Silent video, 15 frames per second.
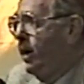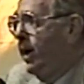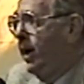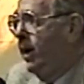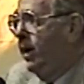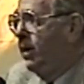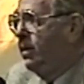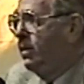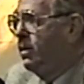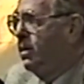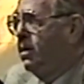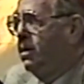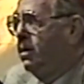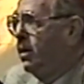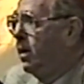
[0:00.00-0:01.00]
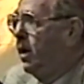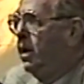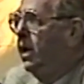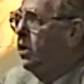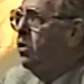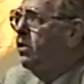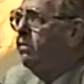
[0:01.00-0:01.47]
And uh,
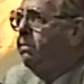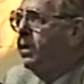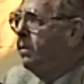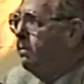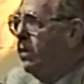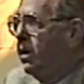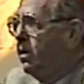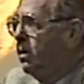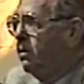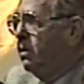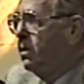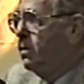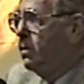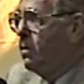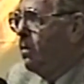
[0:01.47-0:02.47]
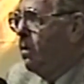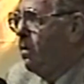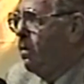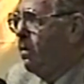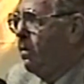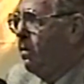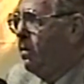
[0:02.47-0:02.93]
it couldn't have been better.
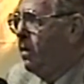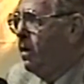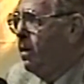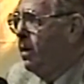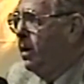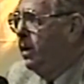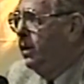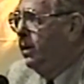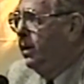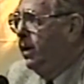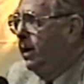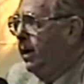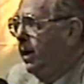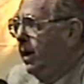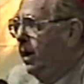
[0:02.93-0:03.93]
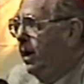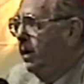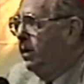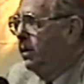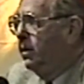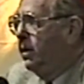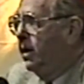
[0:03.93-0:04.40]

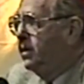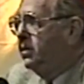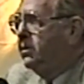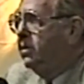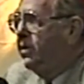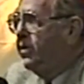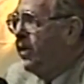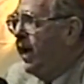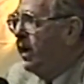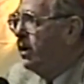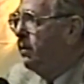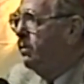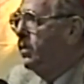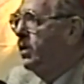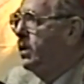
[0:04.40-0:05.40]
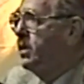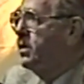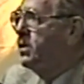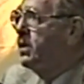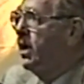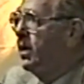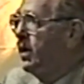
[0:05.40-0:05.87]
And I still thank them to
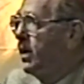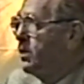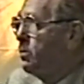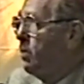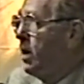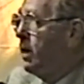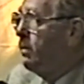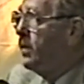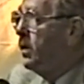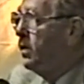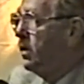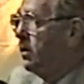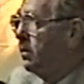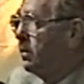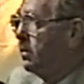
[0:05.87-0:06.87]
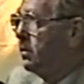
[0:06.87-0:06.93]
this day. That's why I'm here.